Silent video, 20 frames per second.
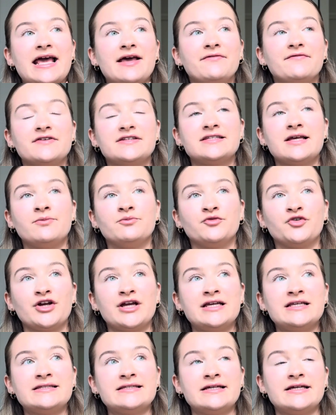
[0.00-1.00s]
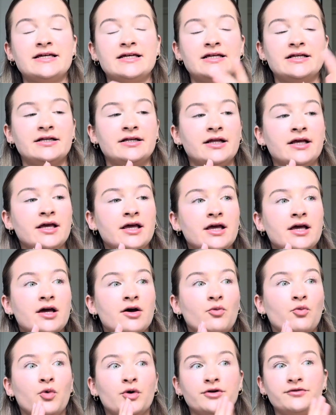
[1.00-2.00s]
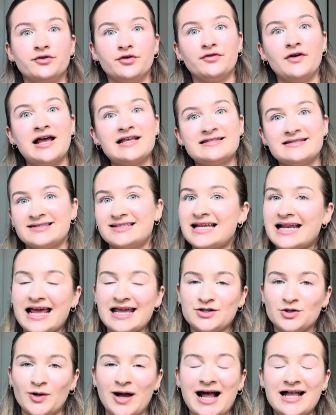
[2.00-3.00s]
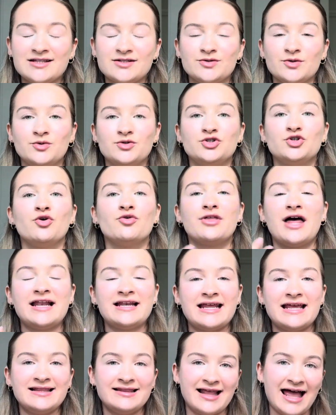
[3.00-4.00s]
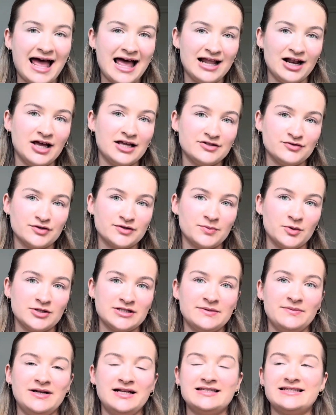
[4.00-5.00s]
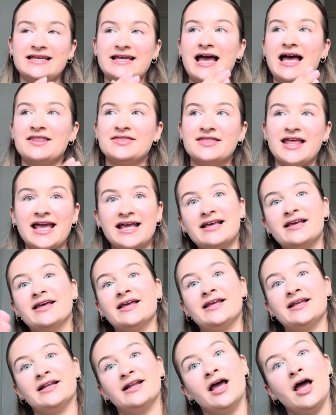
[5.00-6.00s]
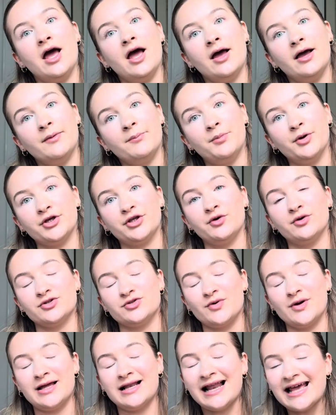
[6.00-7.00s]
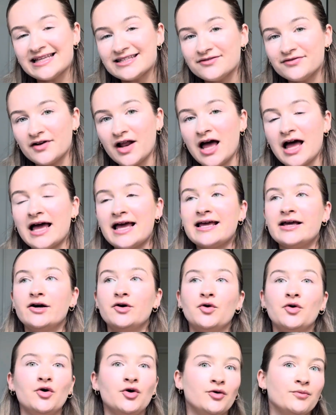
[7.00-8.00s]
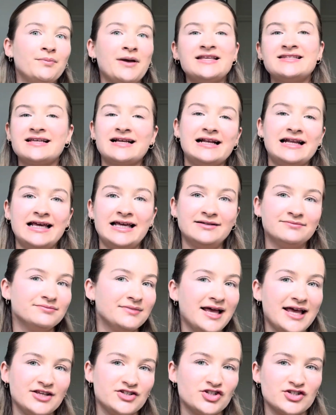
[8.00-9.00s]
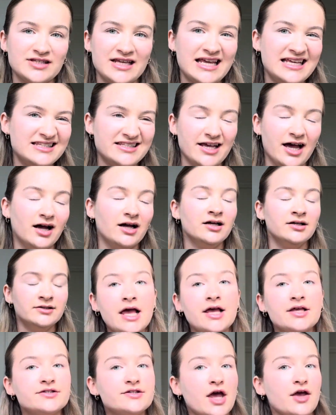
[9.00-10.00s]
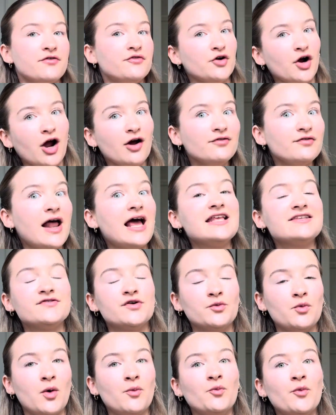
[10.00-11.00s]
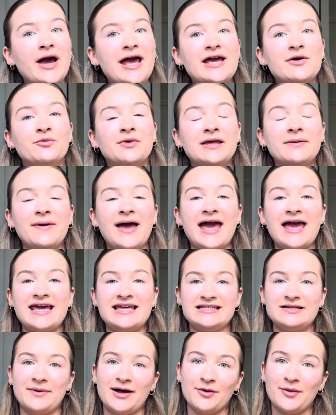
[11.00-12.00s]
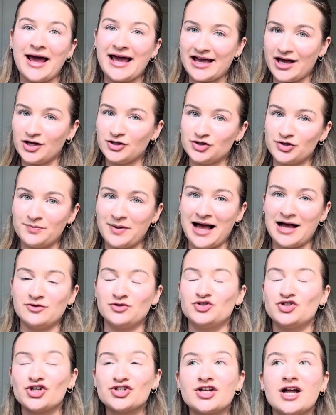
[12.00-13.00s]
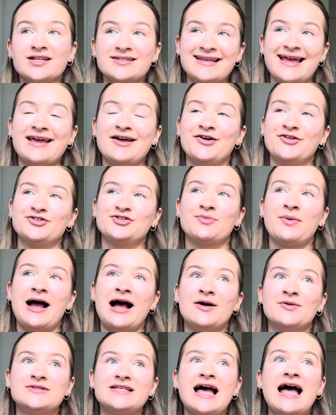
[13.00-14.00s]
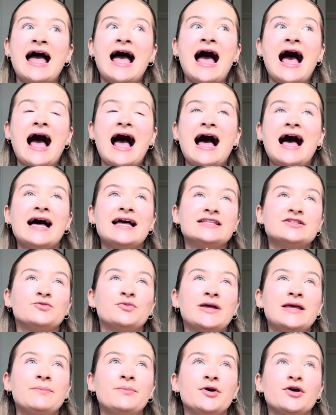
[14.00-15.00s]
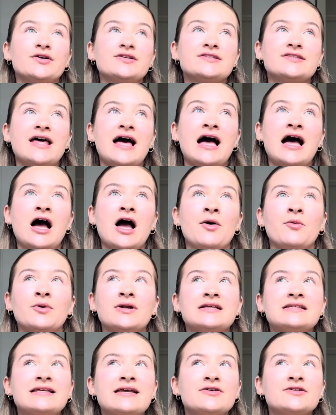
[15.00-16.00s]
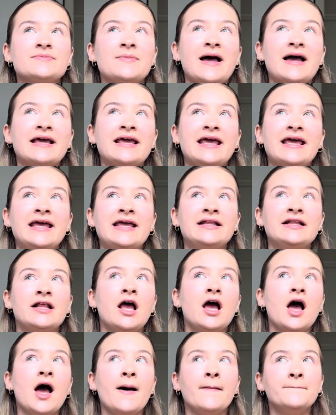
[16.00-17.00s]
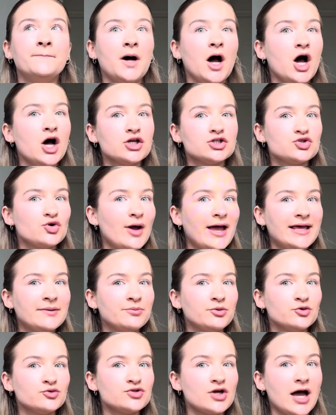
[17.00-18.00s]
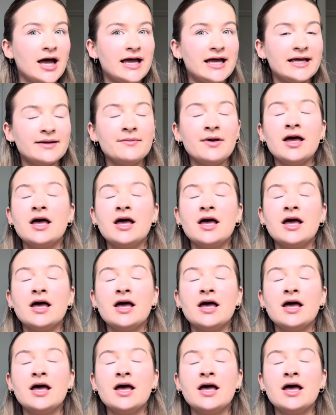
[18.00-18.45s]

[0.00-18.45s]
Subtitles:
if for some reason one of your flights is delayed or cancelled, you're then in the airline's responsibility and they can book you onto a later flight, or basically it's just easier. So for our flights for one way, we paid about £800, just under £800, and we booked that, I want to say it was back in March or April time,